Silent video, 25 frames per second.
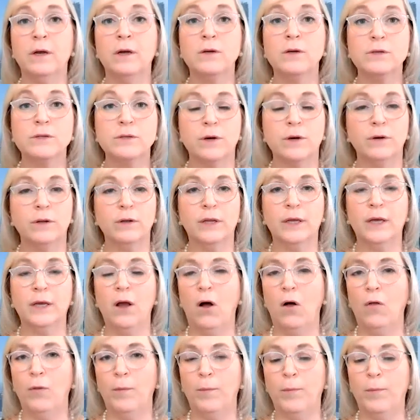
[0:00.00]
Certainly
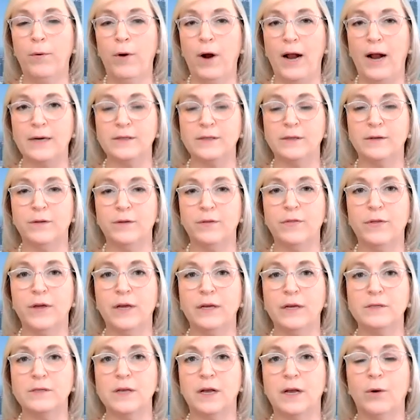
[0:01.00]
all the practical
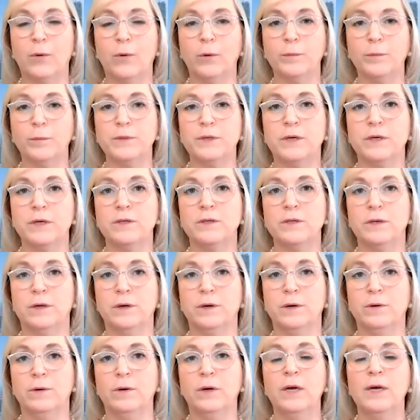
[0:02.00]
things that groups can
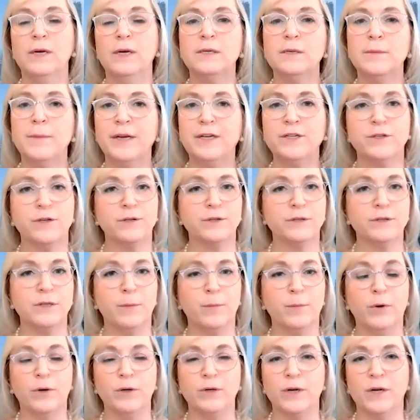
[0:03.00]
do to make sure
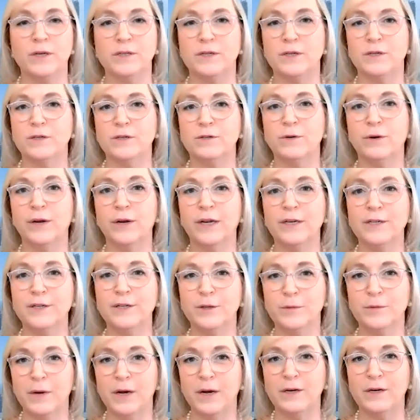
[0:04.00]
someone doesn't drink
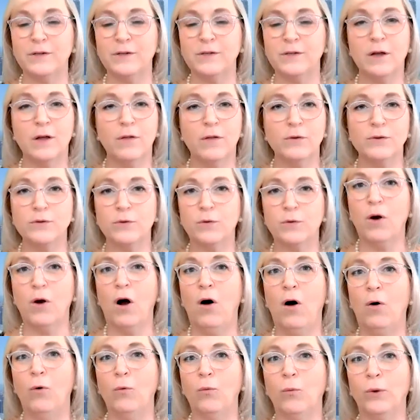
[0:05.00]
too much. Those
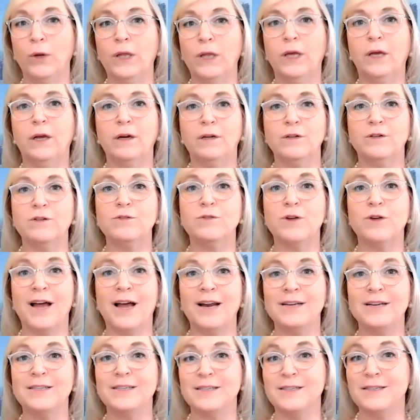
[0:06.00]
all really good
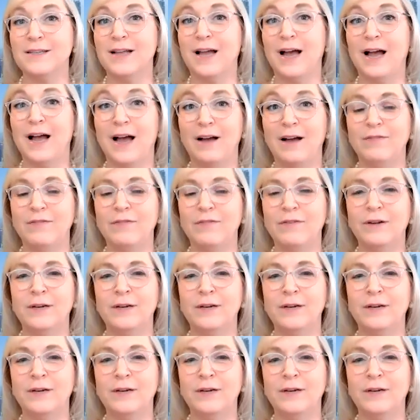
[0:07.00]
strategies to have.